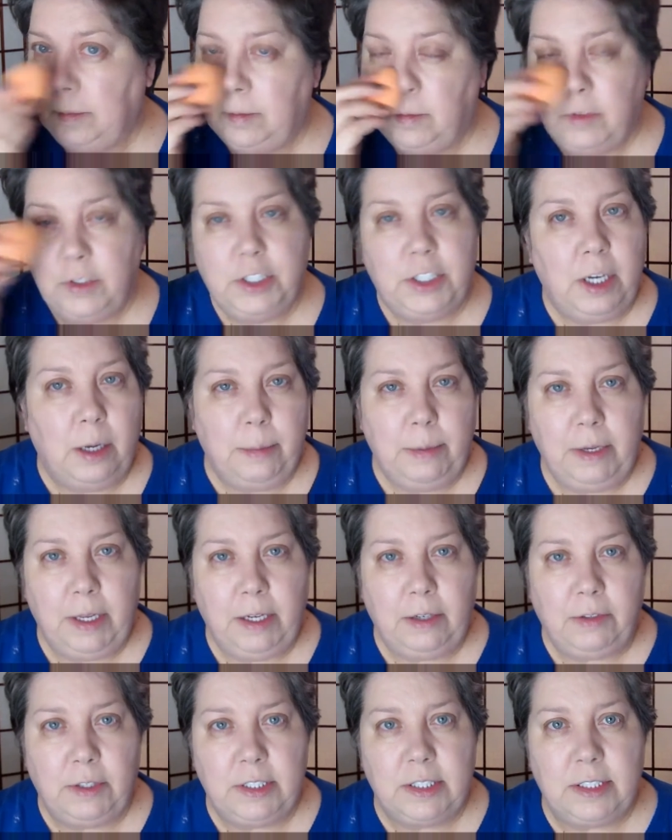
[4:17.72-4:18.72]
Would y'all be
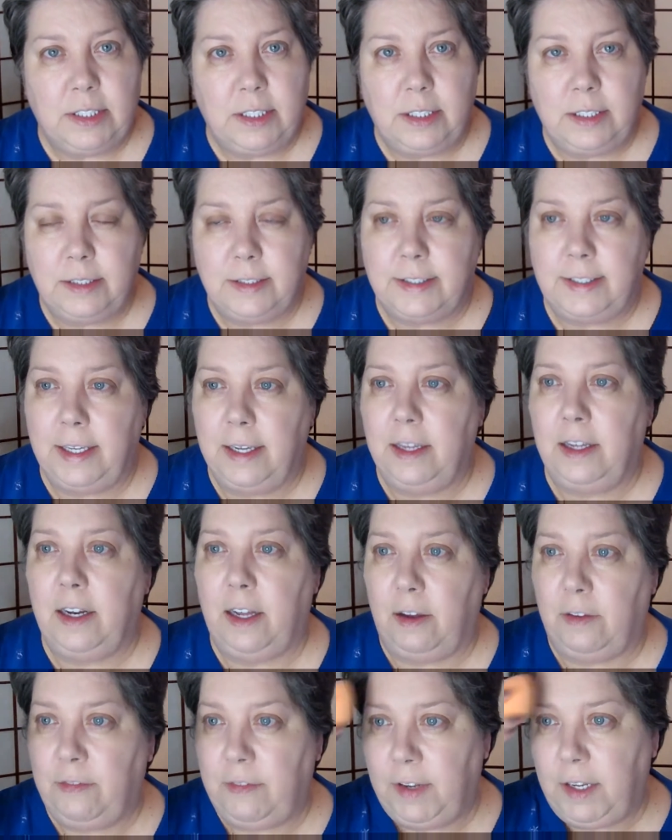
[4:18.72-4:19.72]
interested in seeing
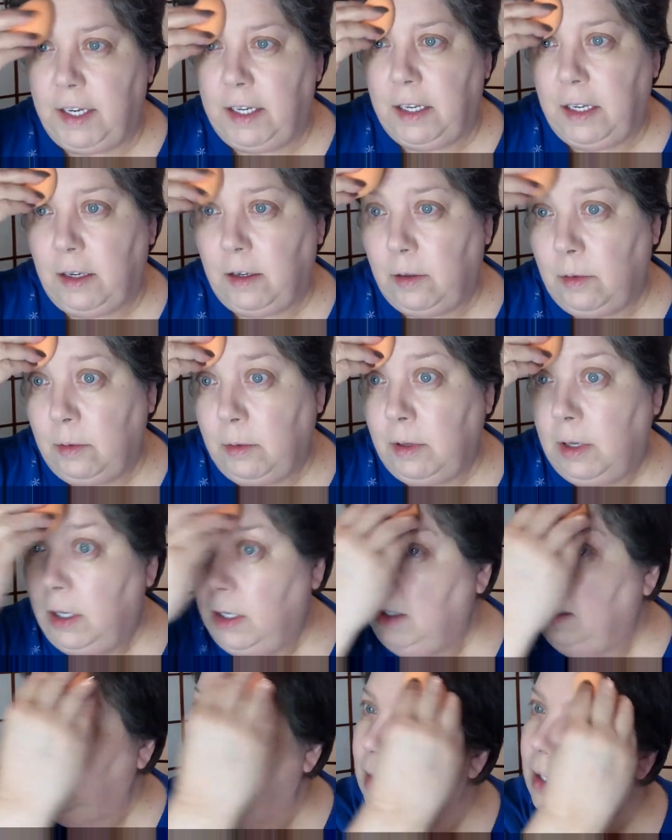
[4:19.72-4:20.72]
a video
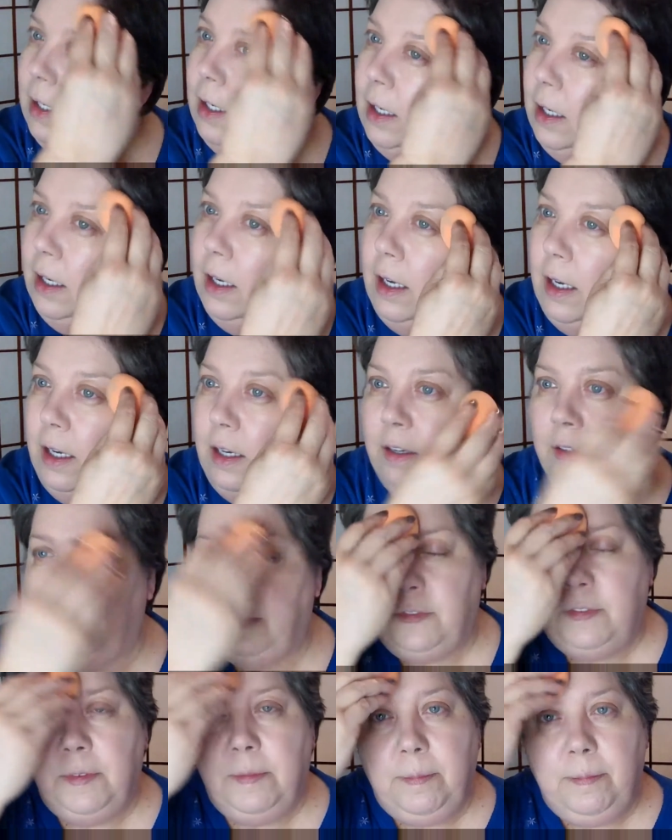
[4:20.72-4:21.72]
of
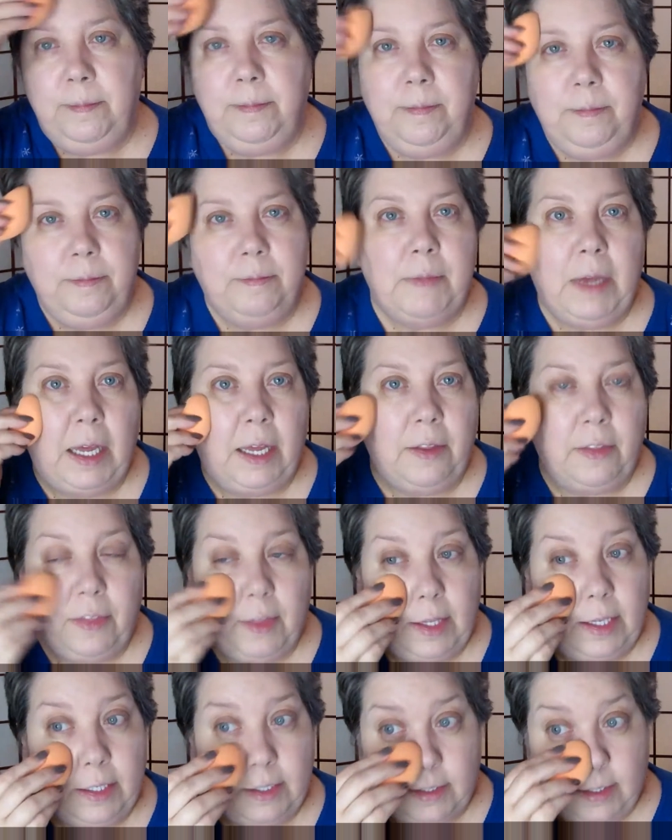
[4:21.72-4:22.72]
my
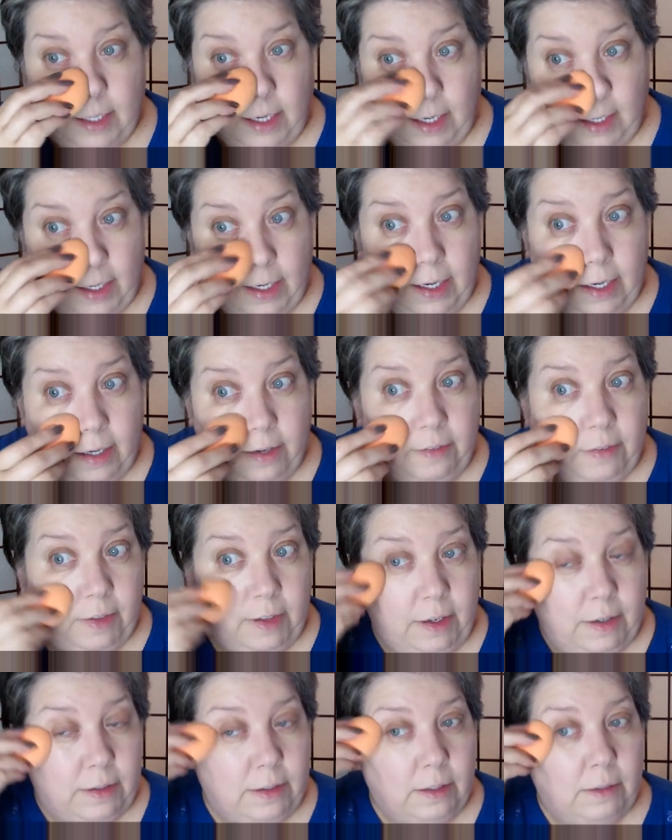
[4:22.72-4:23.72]
things that I have
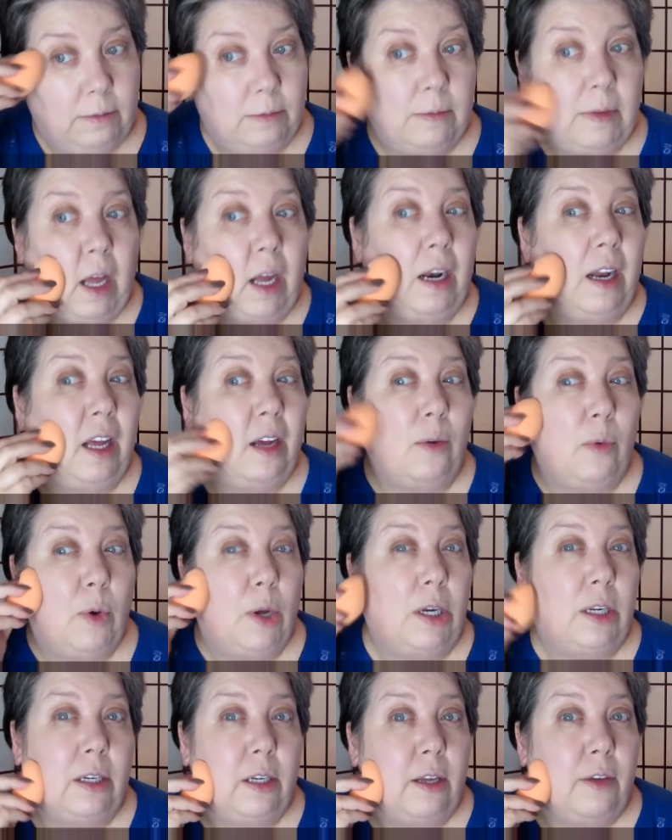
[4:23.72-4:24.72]
that I like
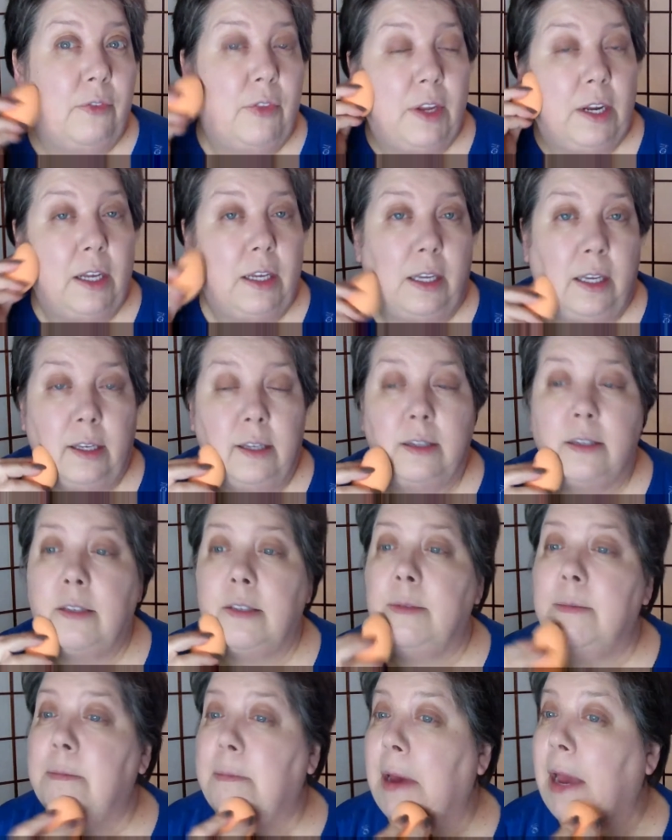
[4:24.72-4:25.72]
well enough that I get
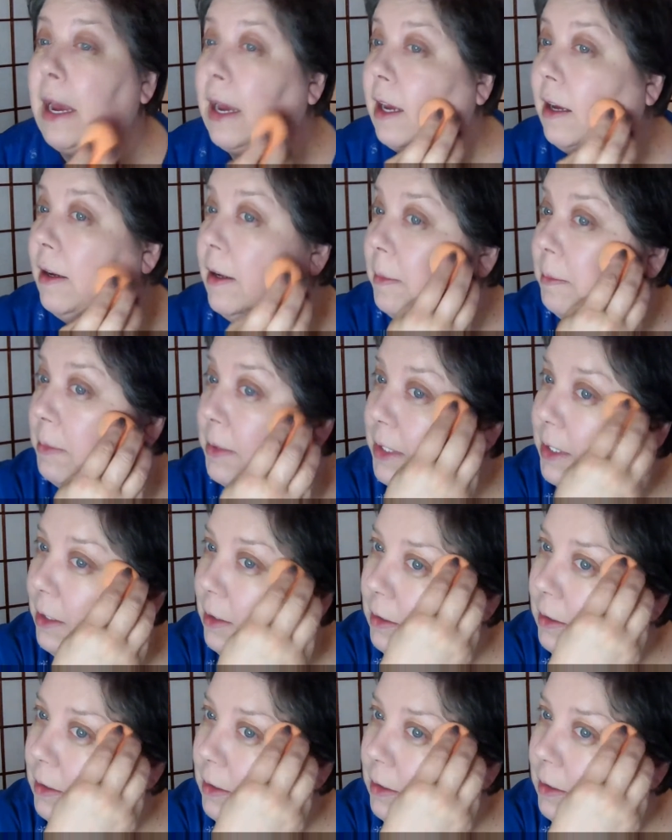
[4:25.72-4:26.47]
backups?